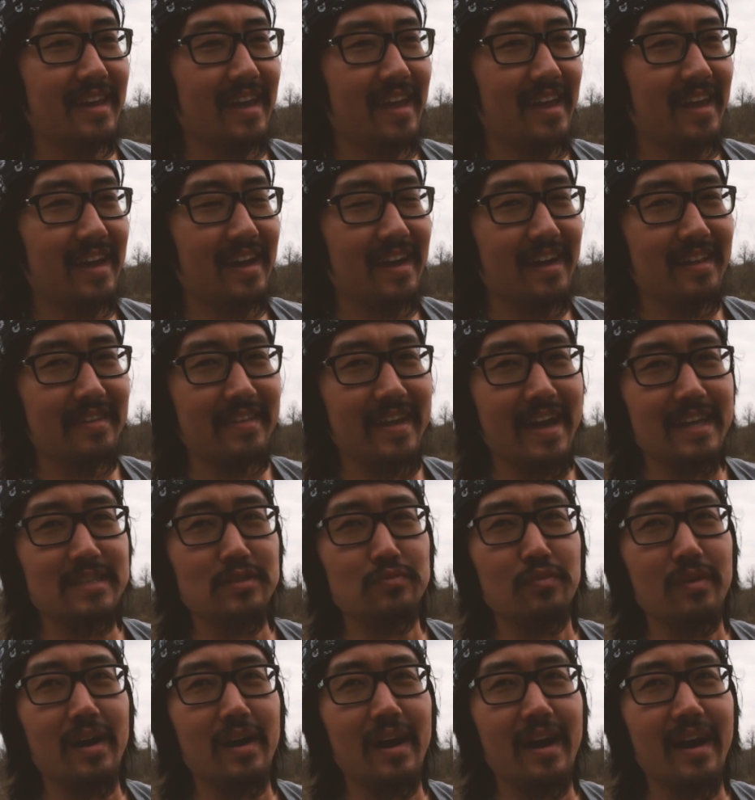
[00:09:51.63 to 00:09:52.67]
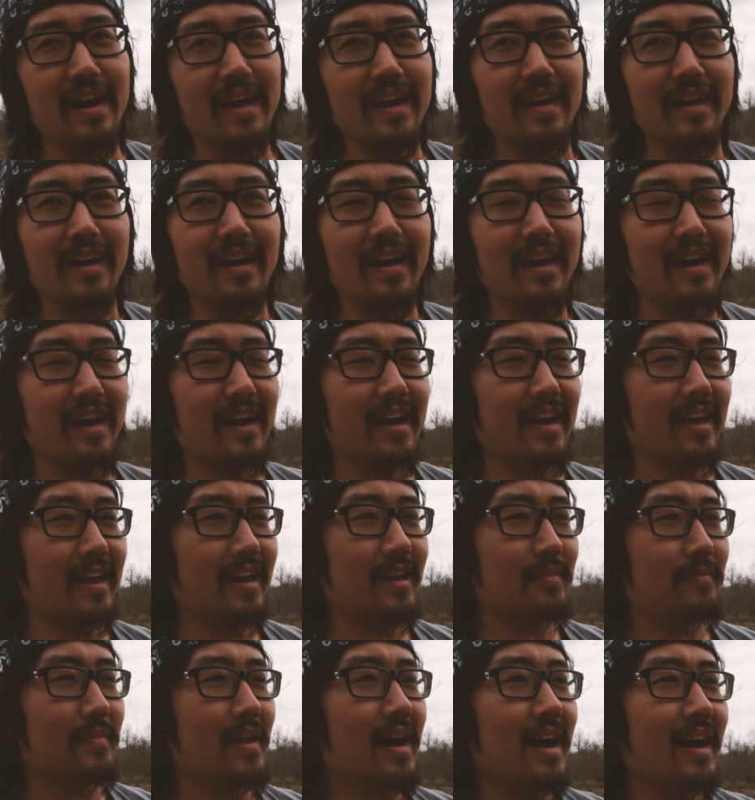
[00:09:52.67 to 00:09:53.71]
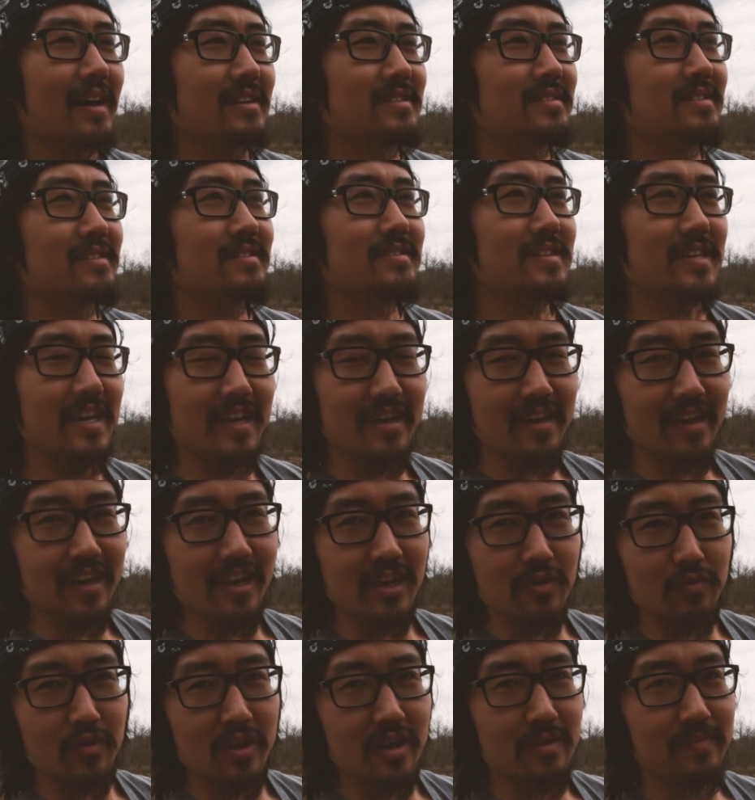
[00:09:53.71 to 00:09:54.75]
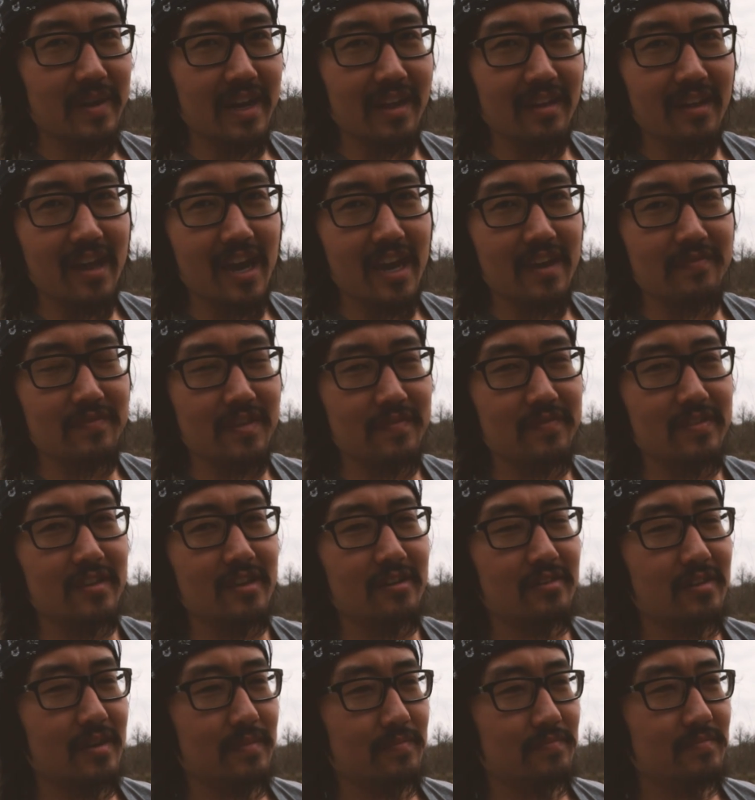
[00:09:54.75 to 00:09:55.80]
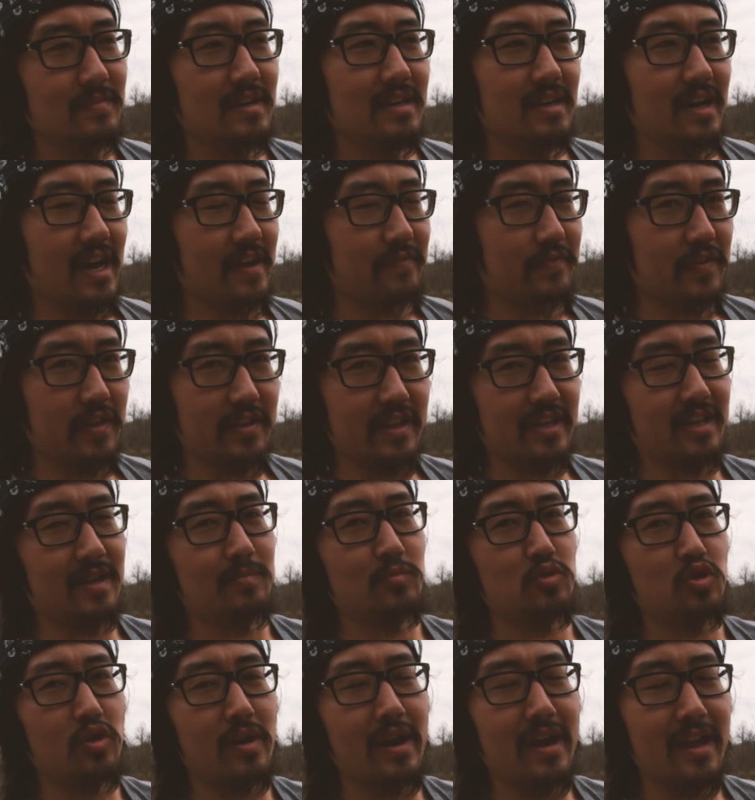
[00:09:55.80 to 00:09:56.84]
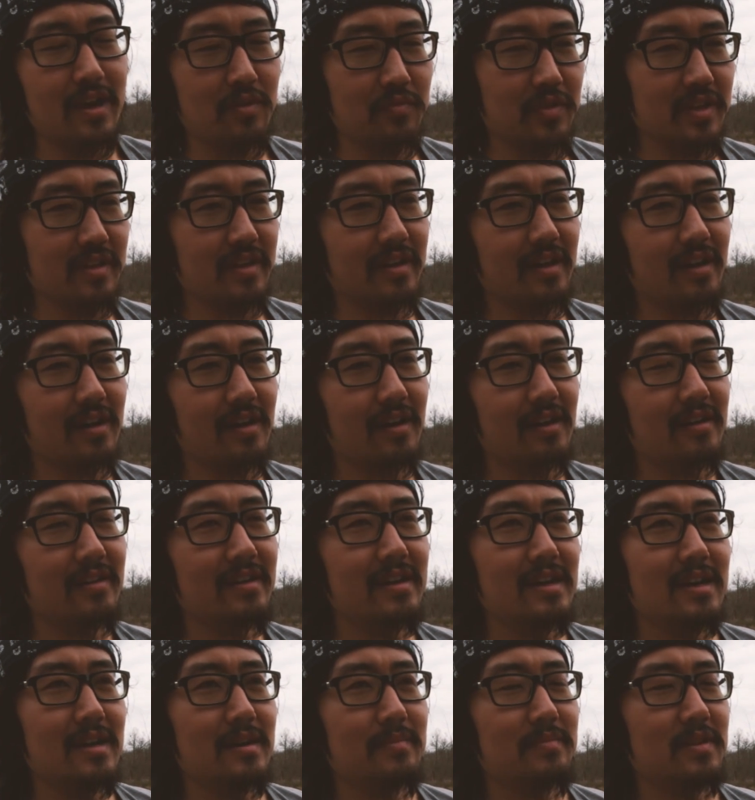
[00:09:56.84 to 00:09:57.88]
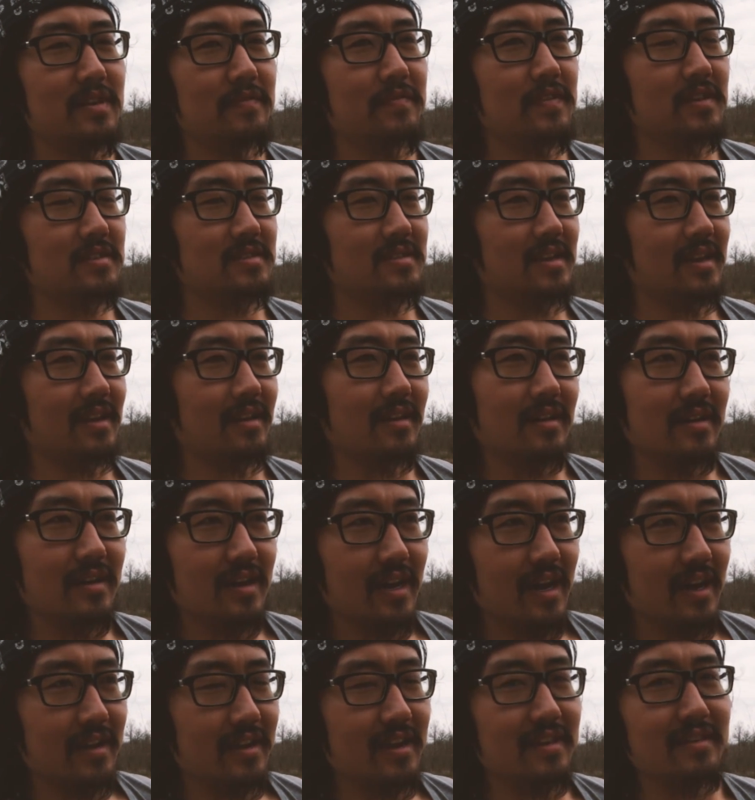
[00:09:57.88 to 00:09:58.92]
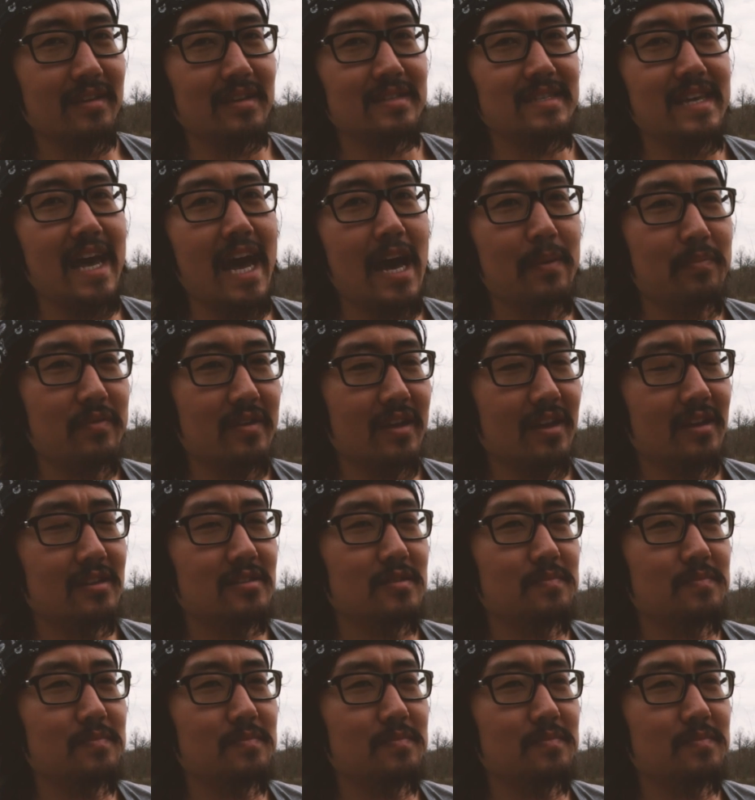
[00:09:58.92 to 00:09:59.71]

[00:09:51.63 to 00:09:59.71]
and that's why I am not getting anywhere in my life, even though I feel like I'm trying really hard, but it feels like nothing's happening.